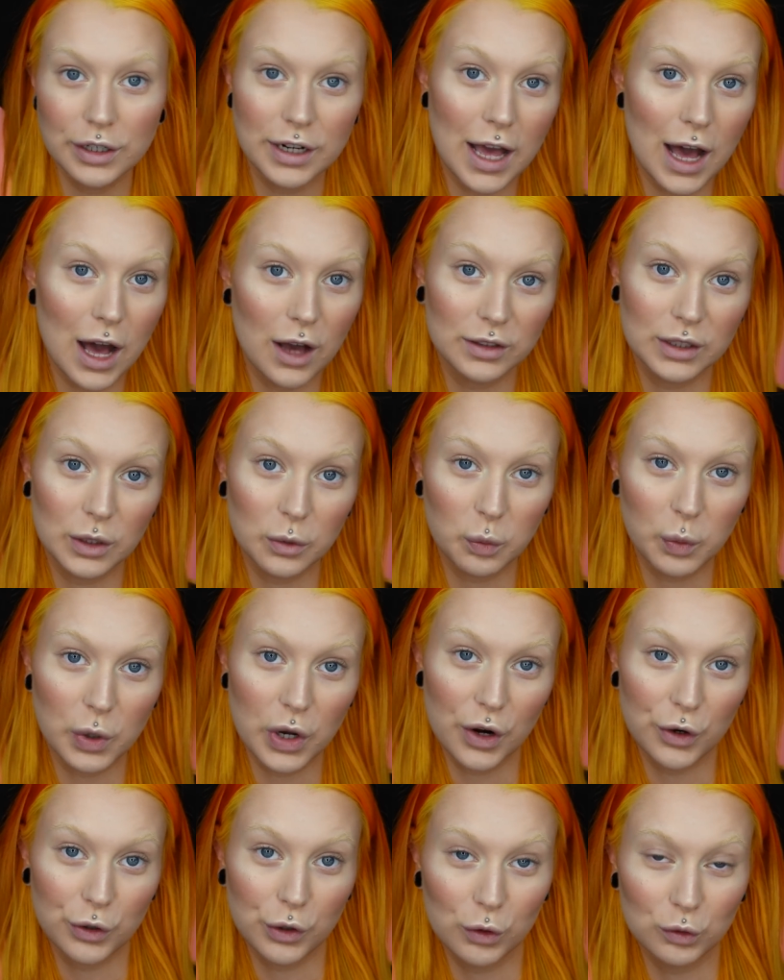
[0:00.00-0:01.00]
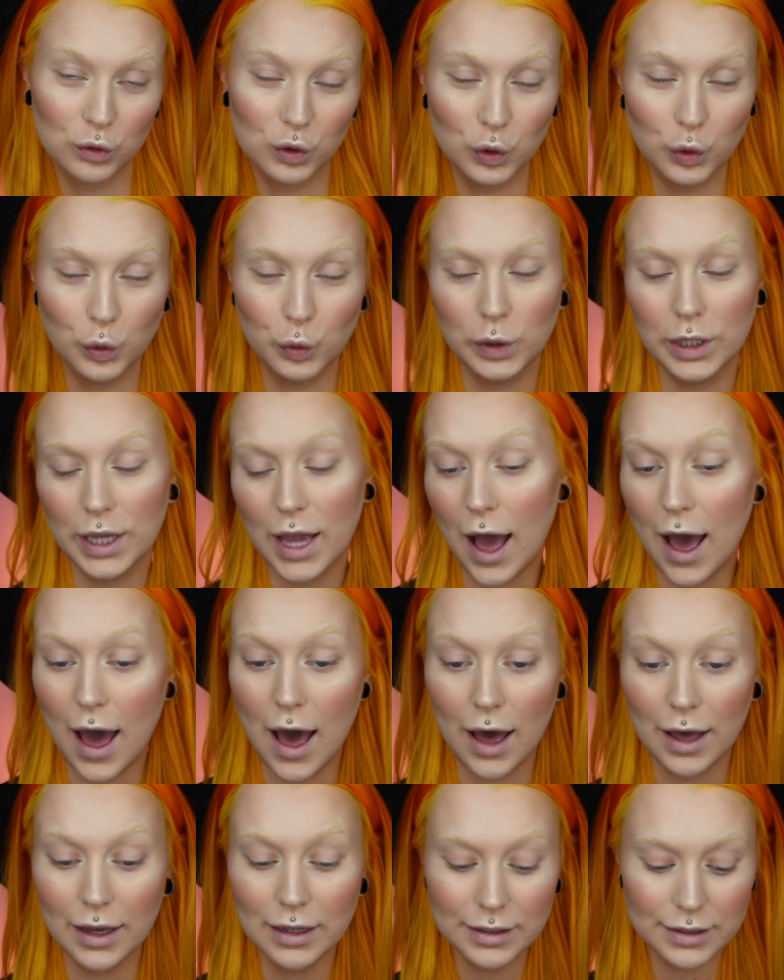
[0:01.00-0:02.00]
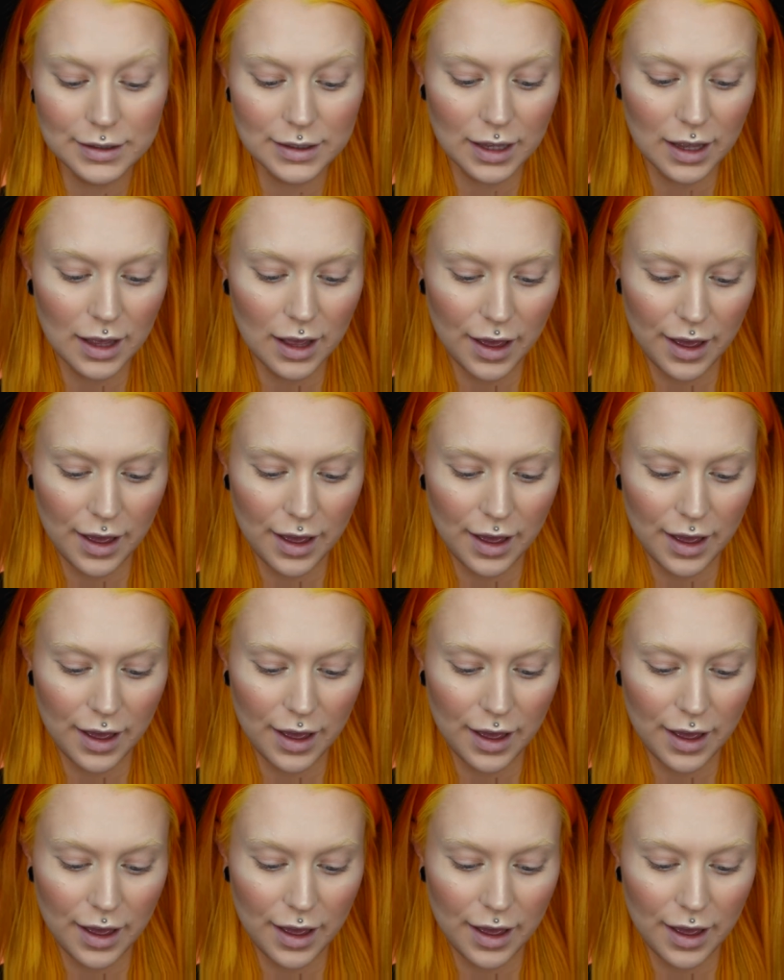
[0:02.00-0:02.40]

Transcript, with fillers: now that we are going to do the eyes.